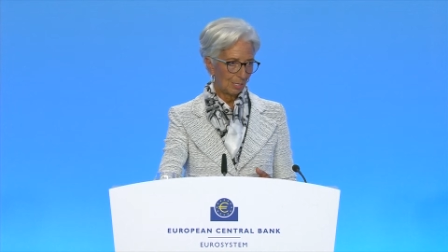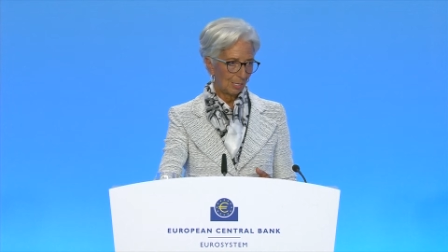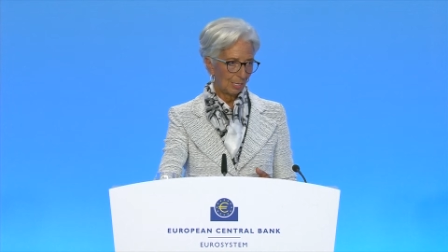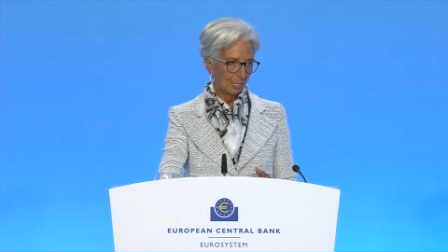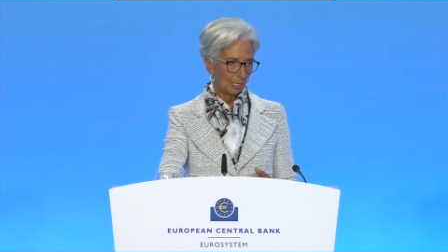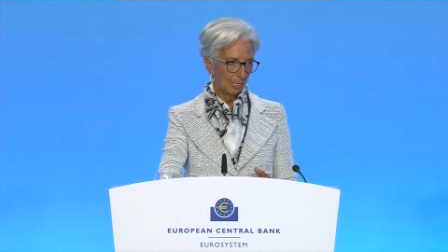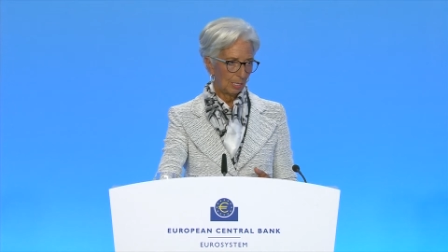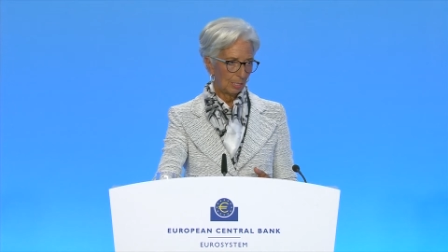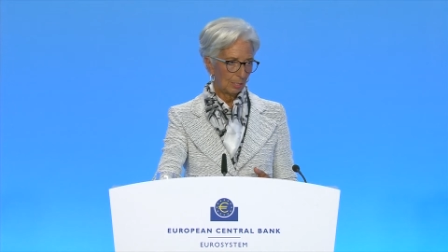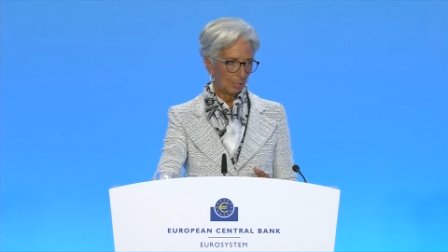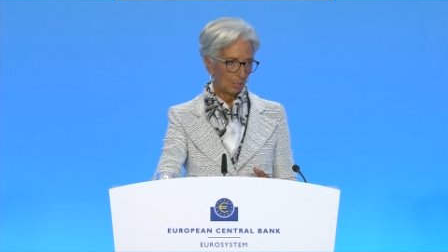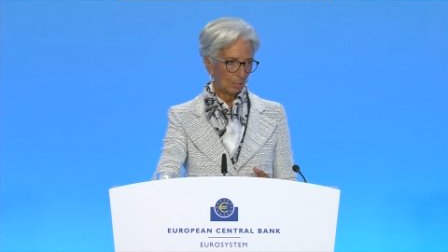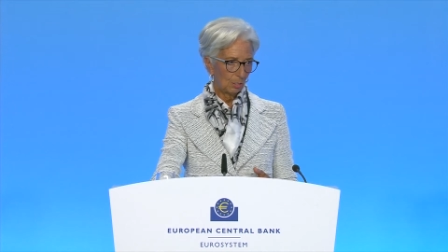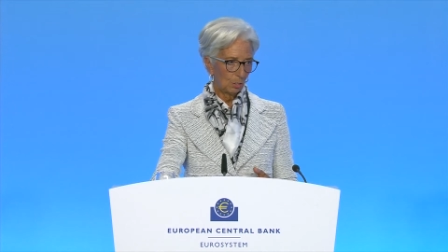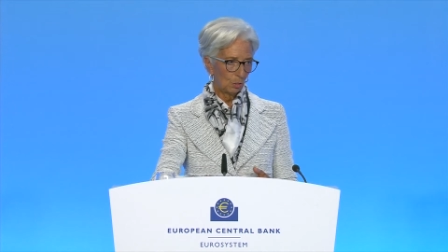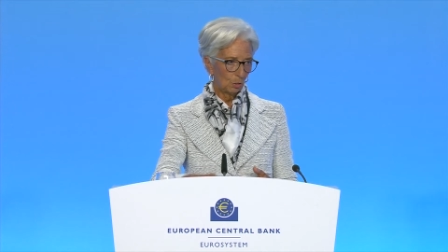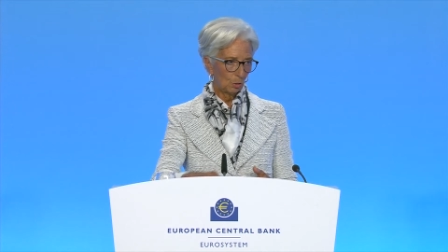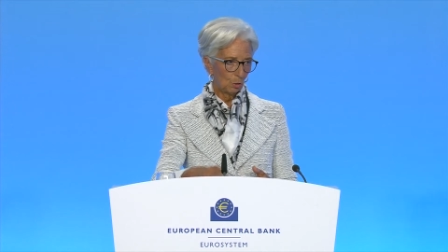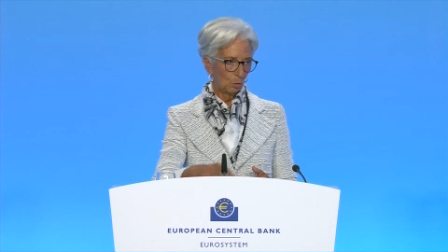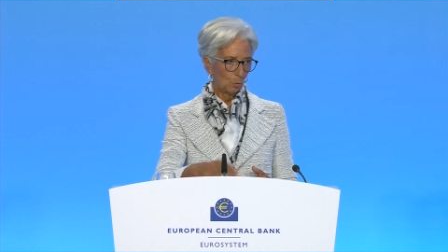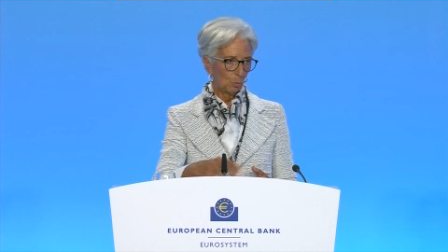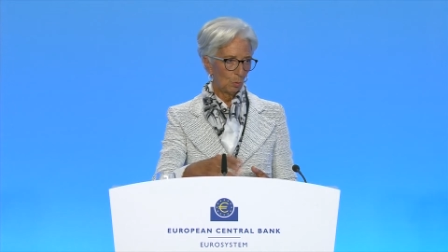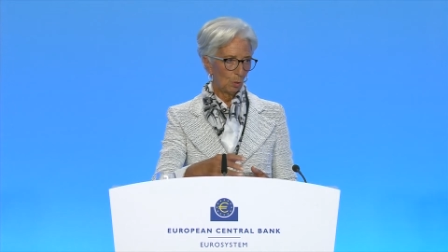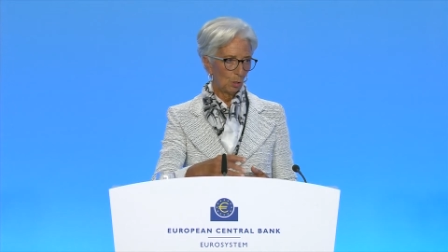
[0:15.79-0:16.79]
and
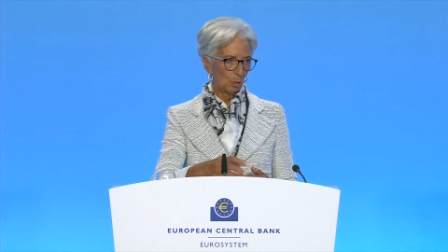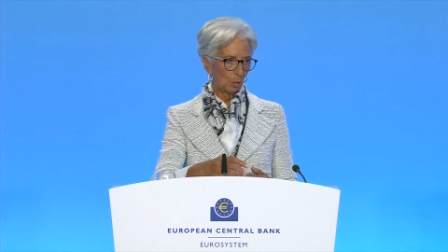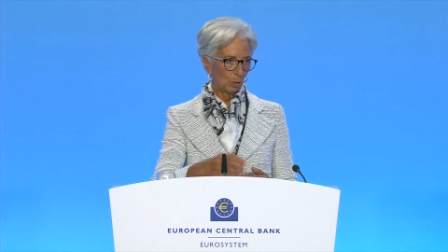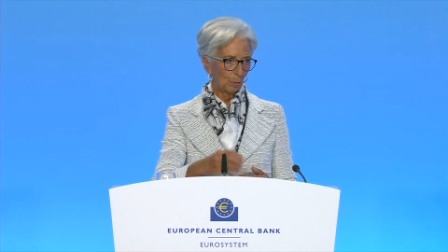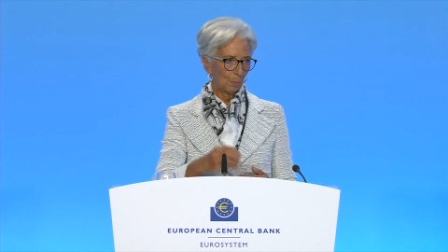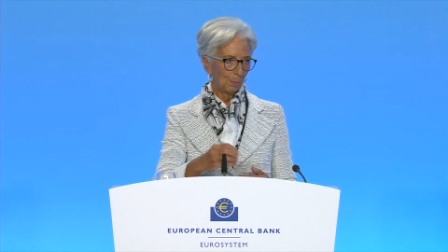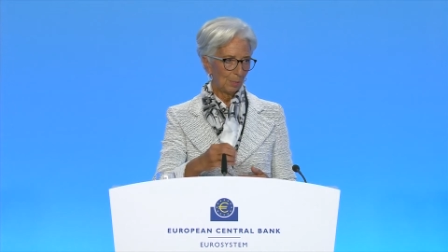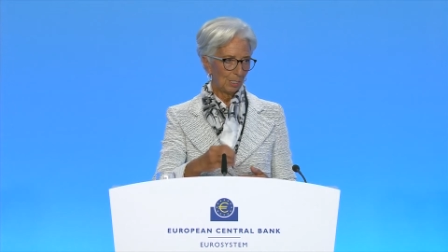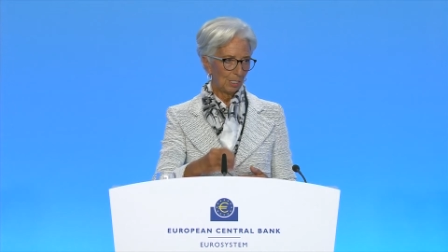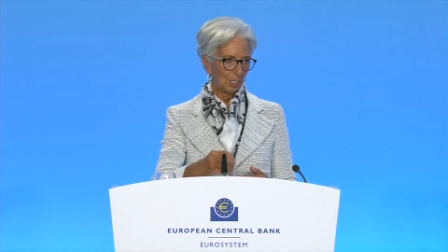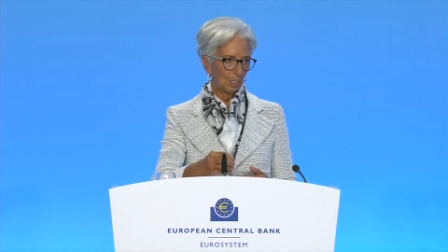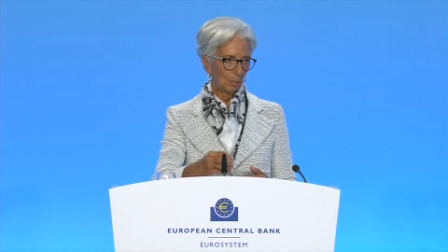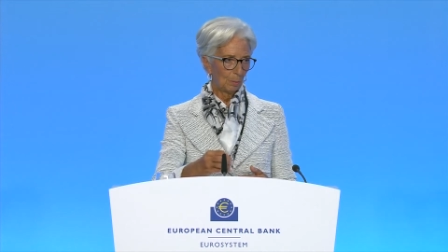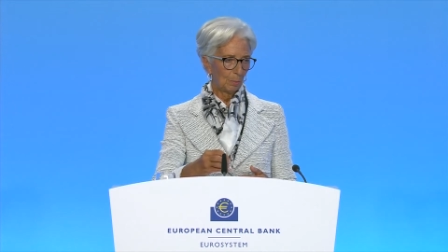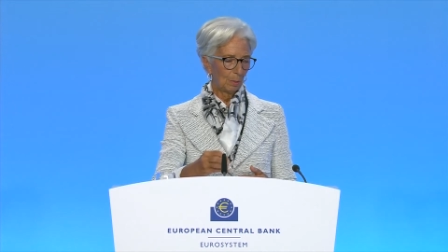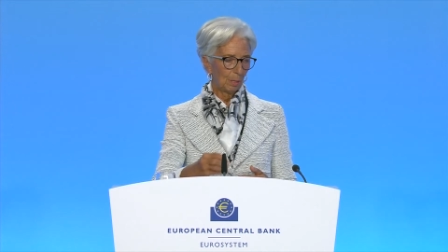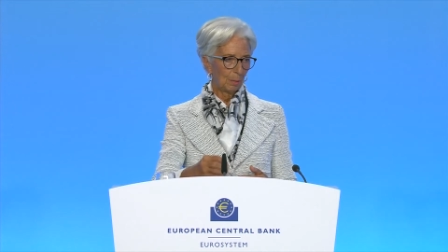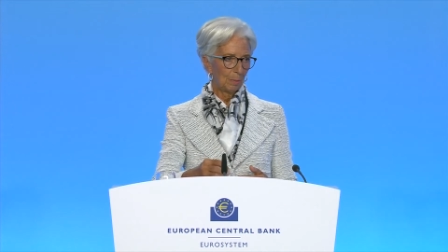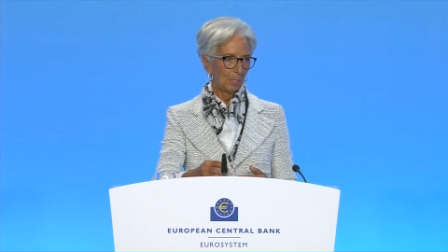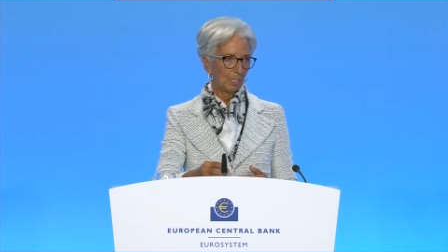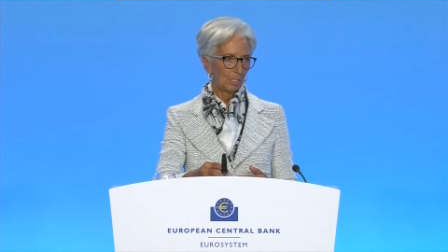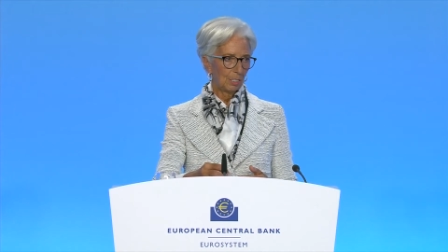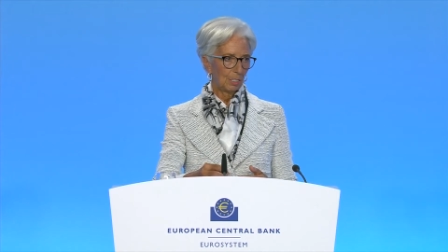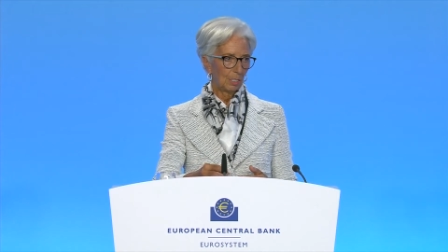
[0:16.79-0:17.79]
to work meeting by
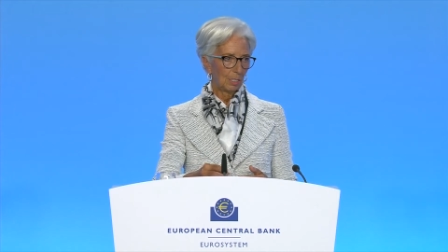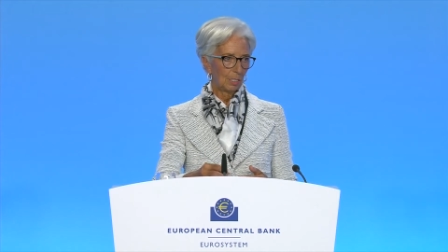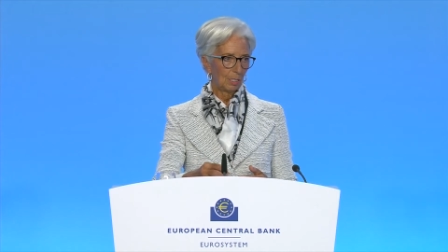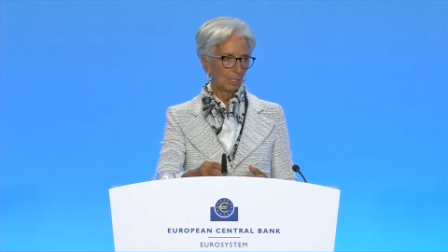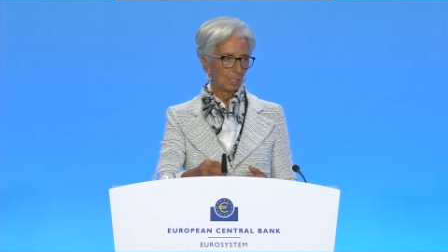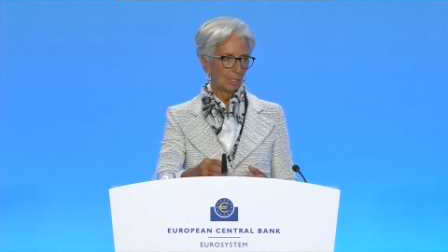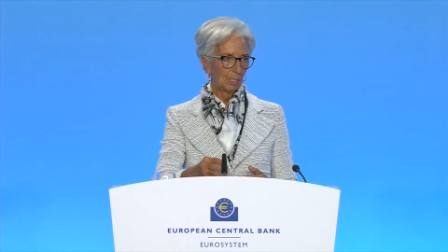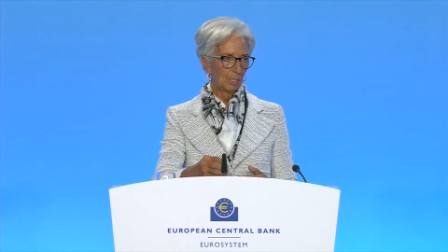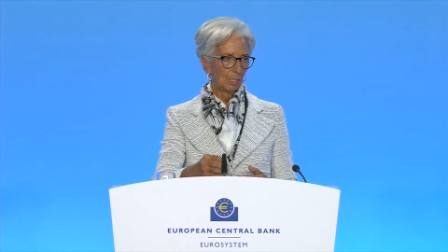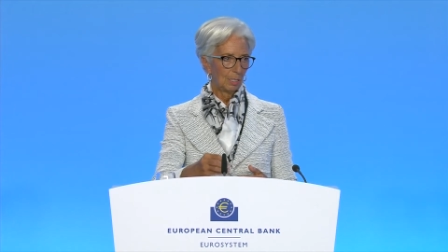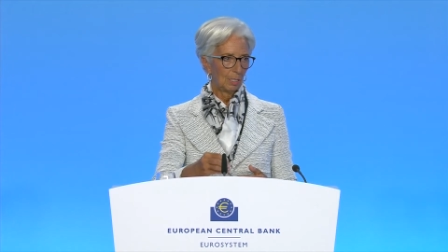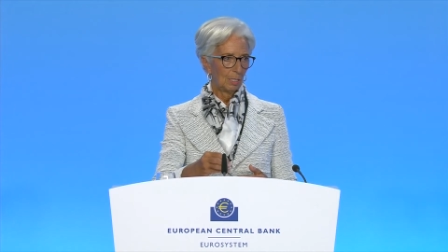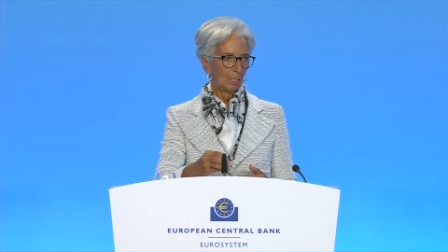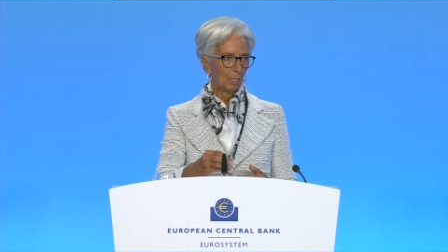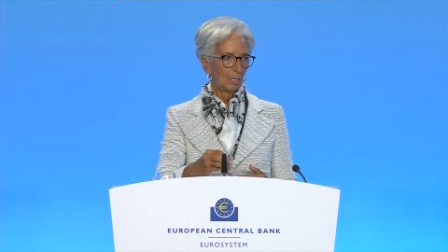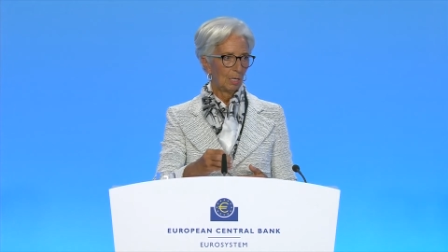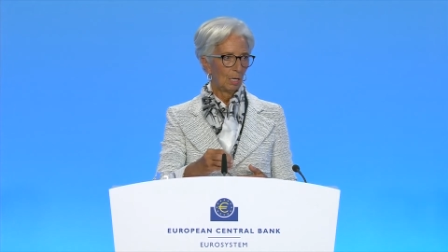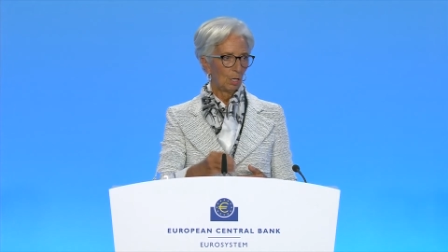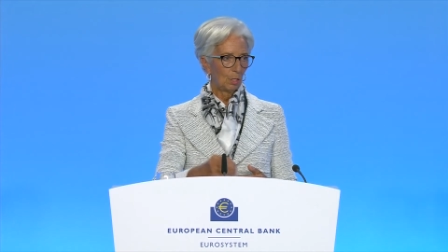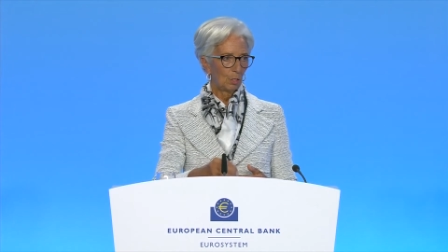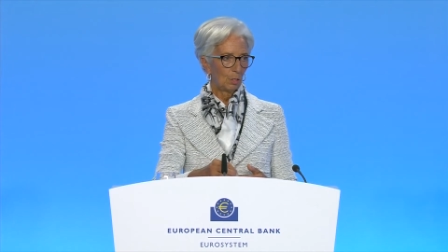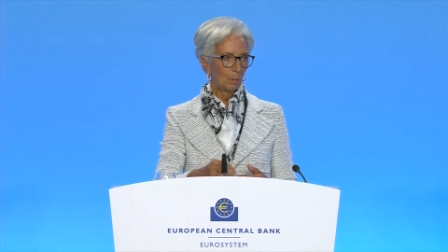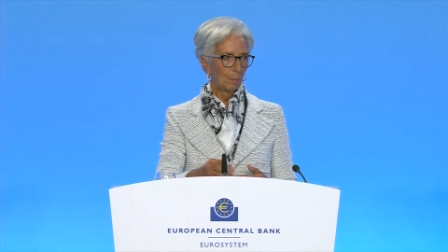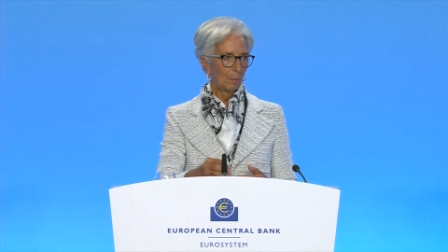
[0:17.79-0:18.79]
meeting
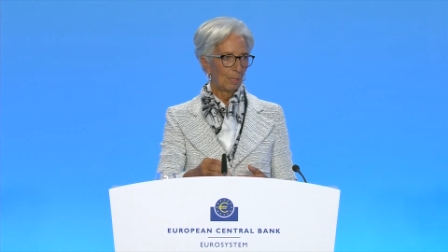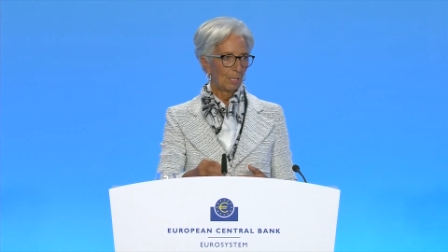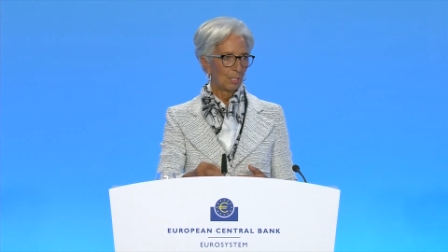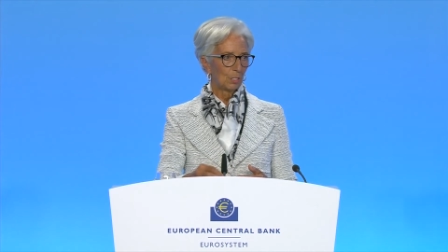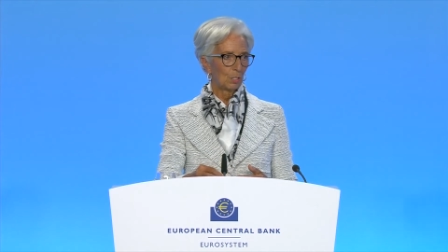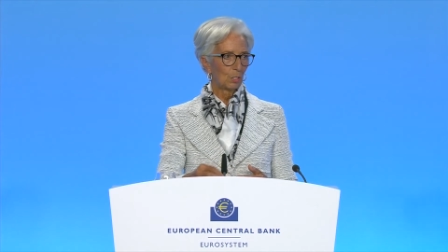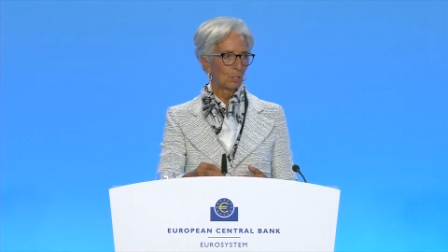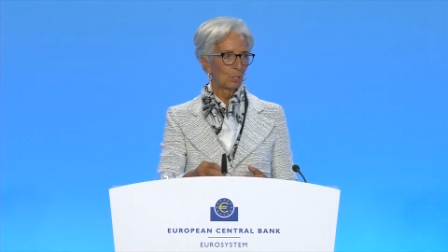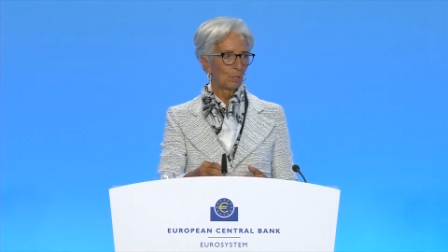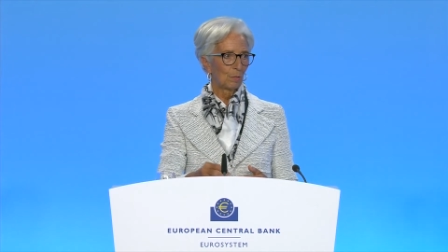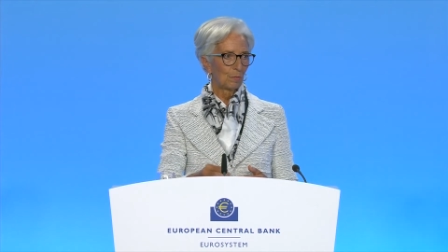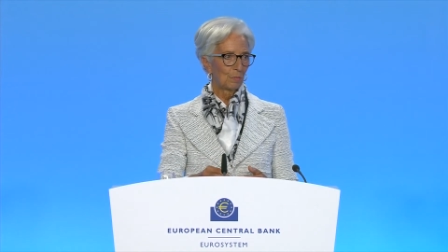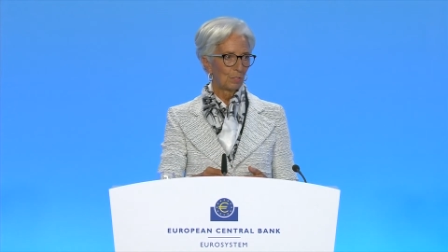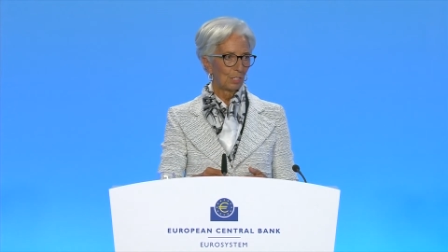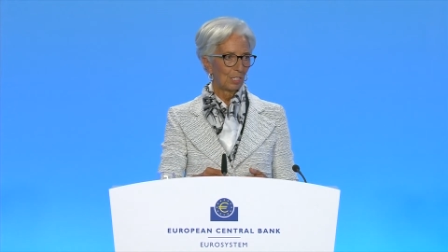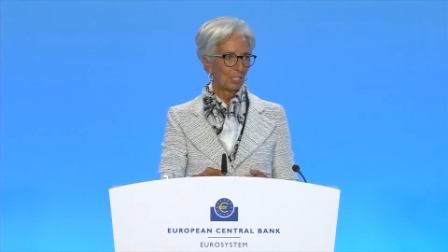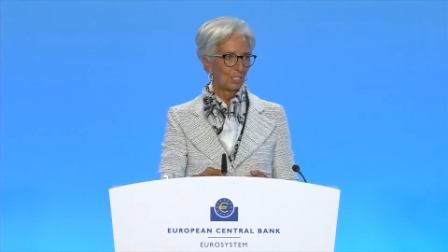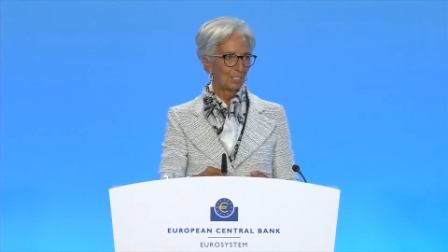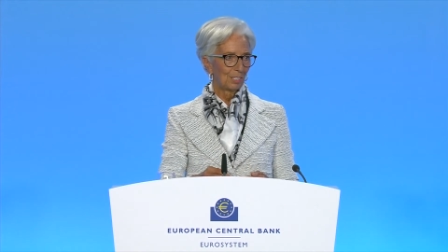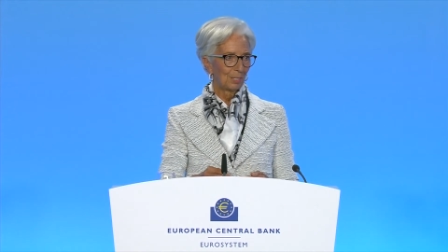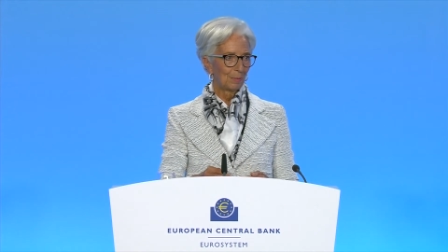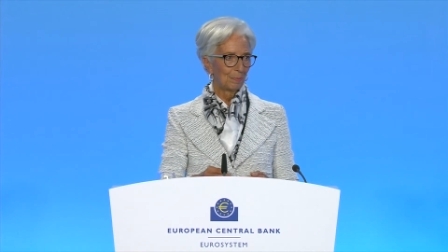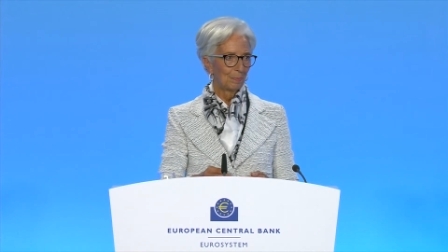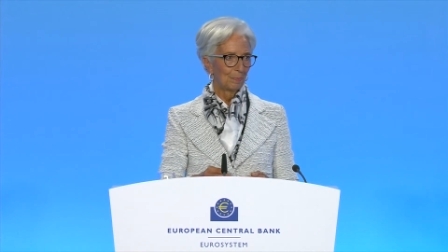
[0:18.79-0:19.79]
on the basis of
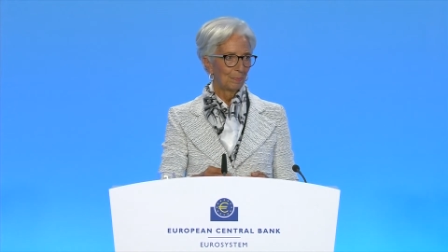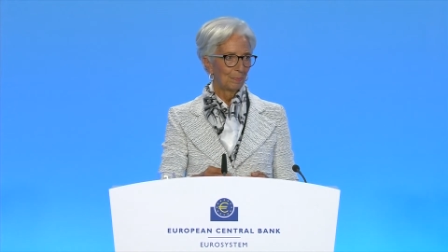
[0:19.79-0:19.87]
data,